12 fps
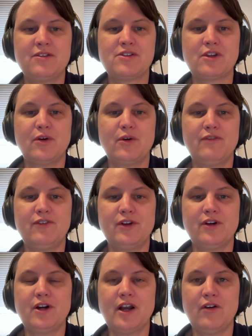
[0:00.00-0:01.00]
So if
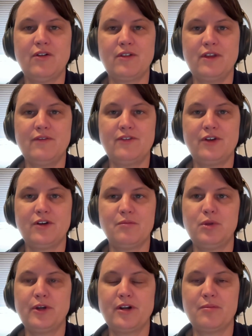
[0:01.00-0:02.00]
your
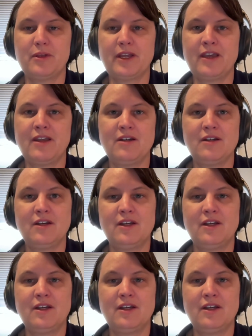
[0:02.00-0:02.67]
employer plan